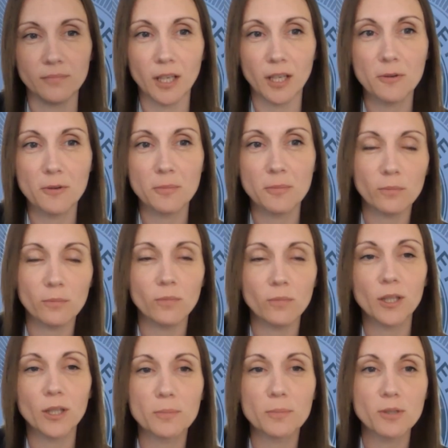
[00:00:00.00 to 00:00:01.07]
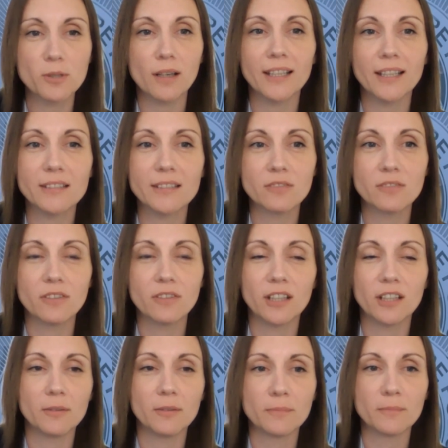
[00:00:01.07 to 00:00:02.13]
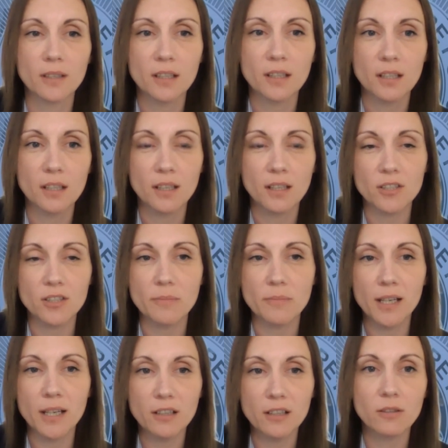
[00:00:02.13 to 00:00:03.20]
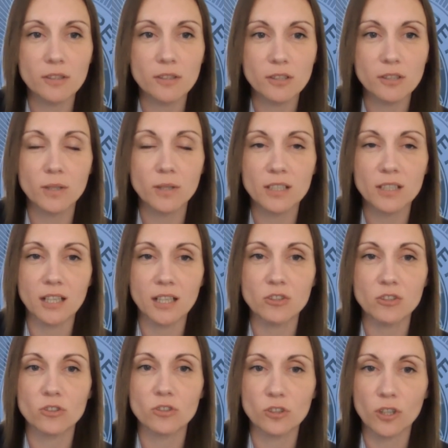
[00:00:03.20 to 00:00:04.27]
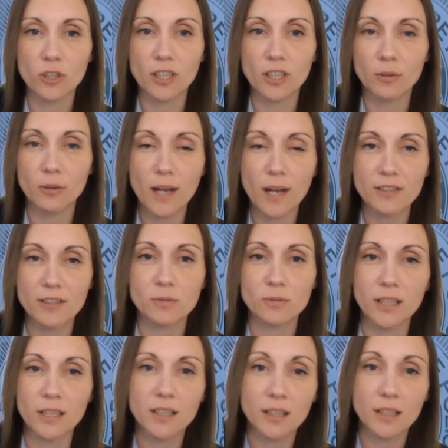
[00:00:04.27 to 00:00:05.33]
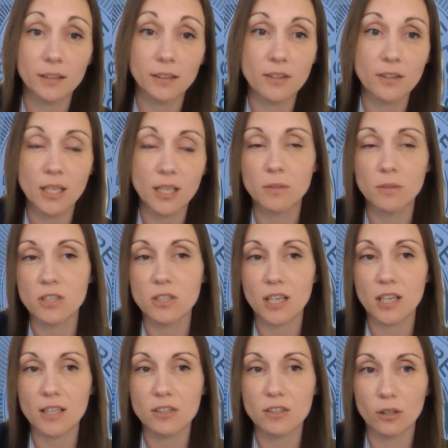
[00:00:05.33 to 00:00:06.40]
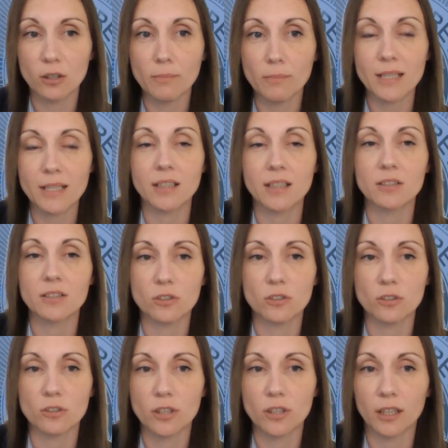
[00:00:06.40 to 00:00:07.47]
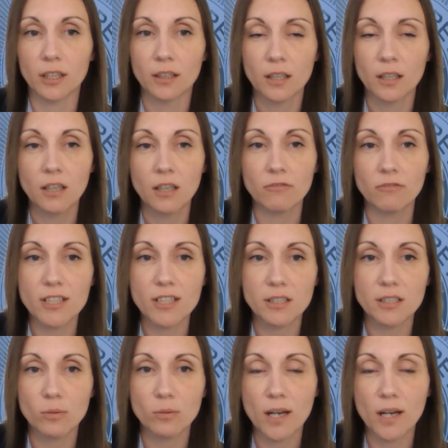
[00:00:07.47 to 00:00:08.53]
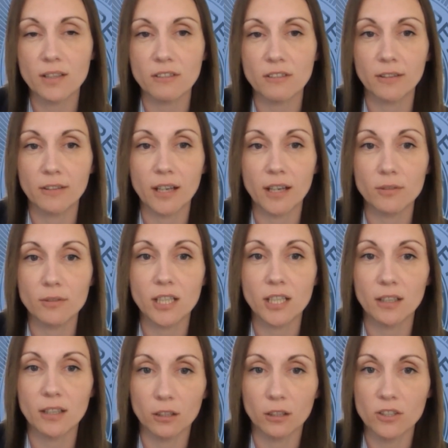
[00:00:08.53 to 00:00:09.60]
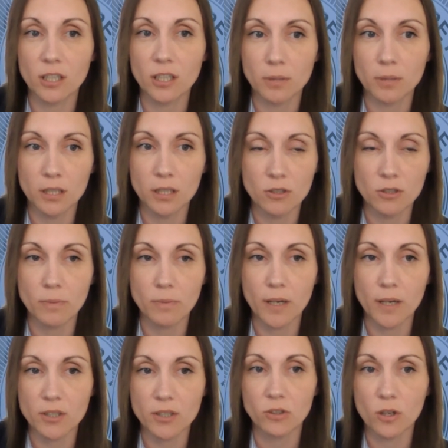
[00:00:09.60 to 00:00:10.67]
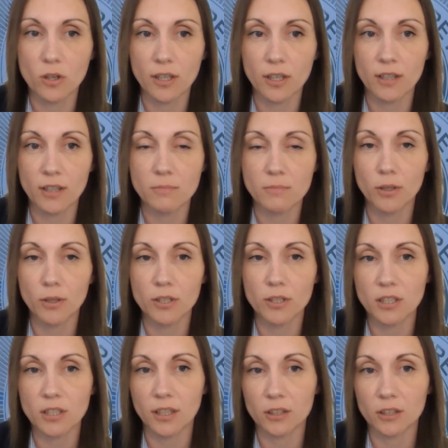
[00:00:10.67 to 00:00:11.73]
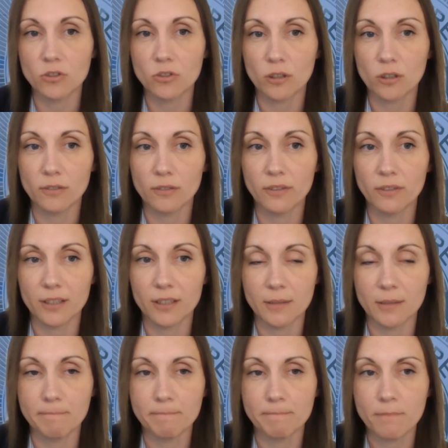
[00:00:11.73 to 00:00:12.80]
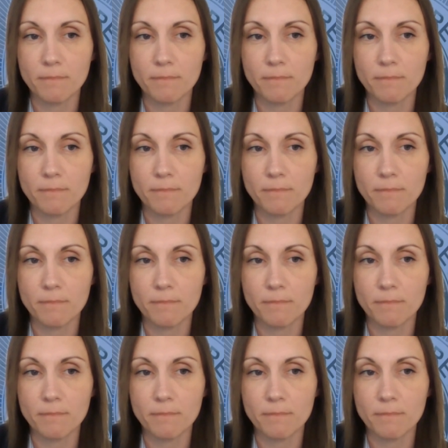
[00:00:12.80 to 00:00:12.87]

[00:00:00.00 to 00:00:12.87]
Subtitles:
Hello, welcome to our latest video. As you may know, this week is National Stalking Awareness Week, and the theme this year is Unmasking Stalking and raising awareness around how technology can be used by a stalker to monitor and control a victim.